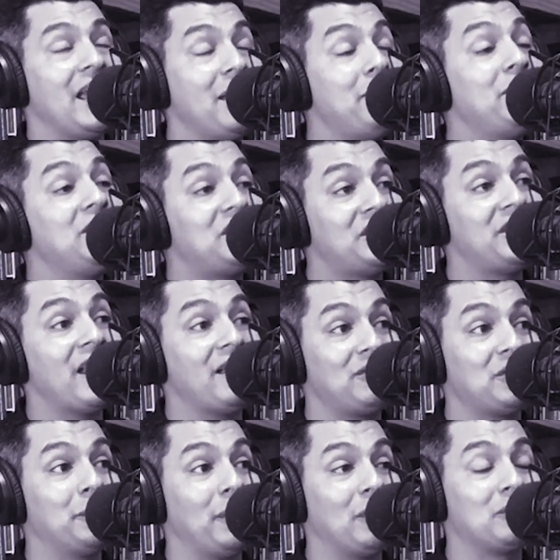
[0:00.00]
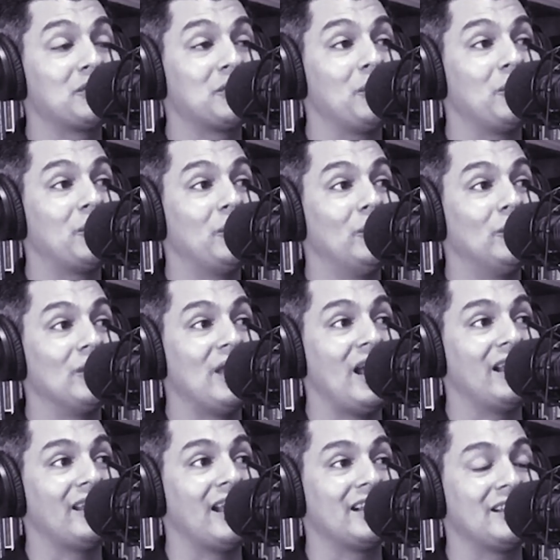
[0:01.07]
Him and Dave Chappelle were so cool
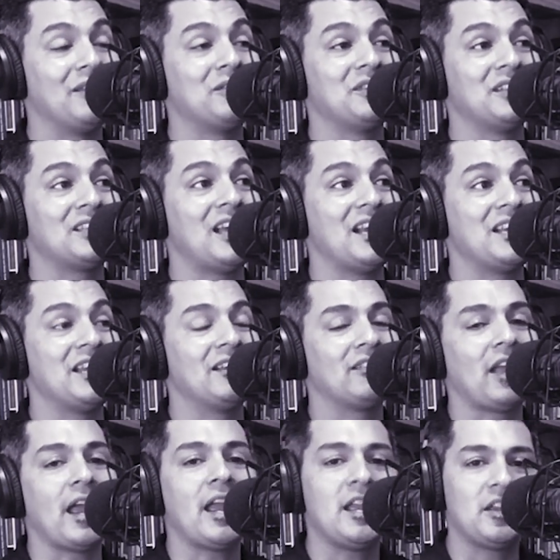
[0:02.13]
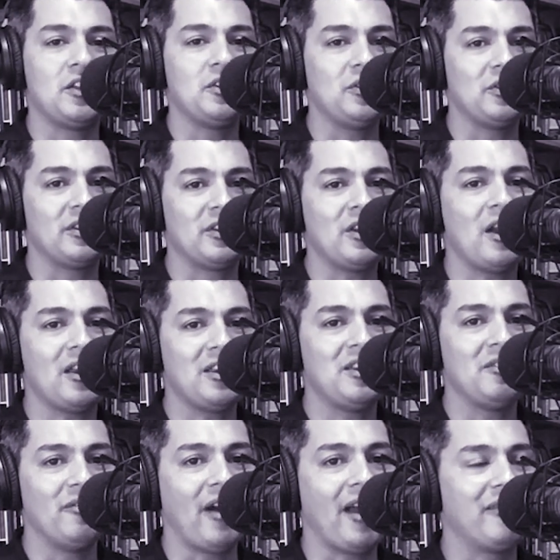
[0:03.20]
that like there was this idea of like, hey, can you know how you
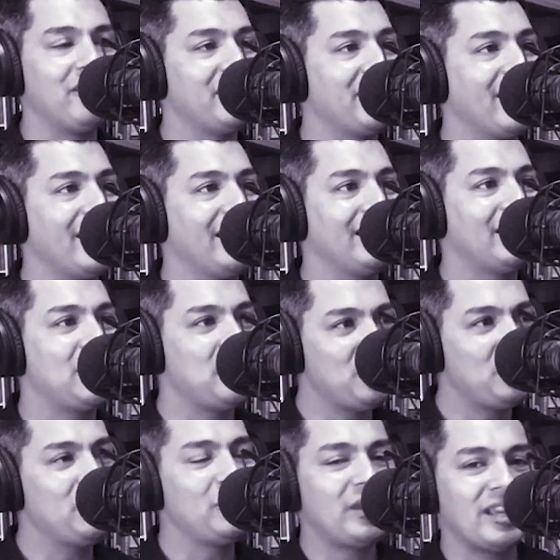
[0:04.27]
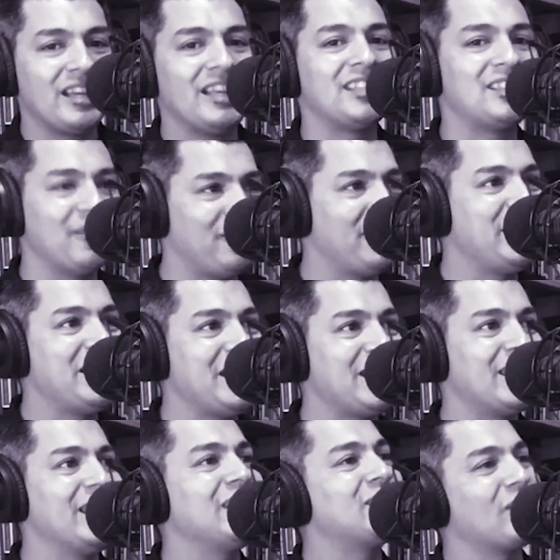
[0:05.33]
did Vivrant Thing? Can you do it's a VD
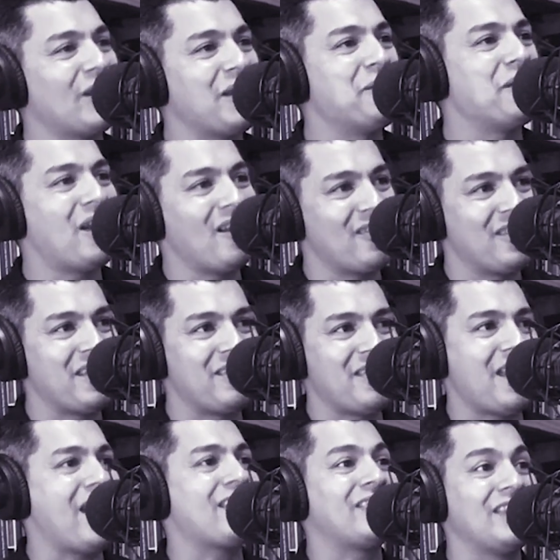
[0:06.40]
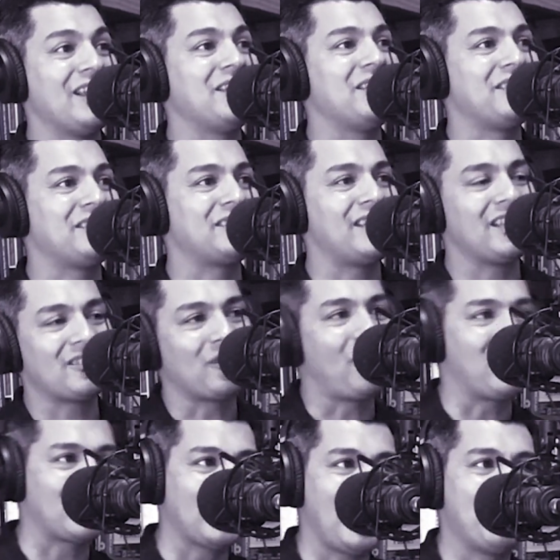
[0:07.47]
thing? So him and all at the end of the skit, they're
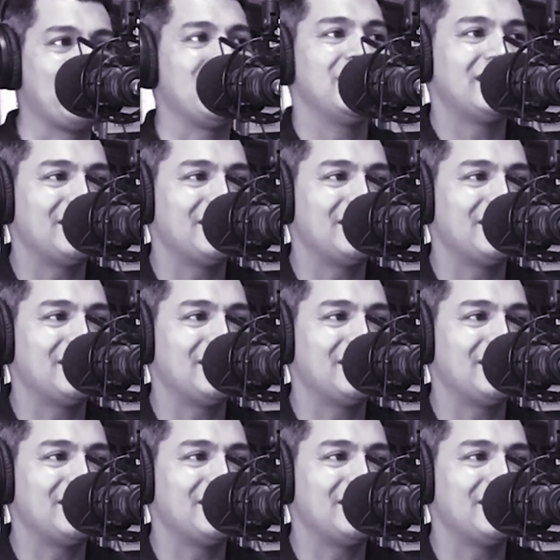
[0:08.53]
all clowning.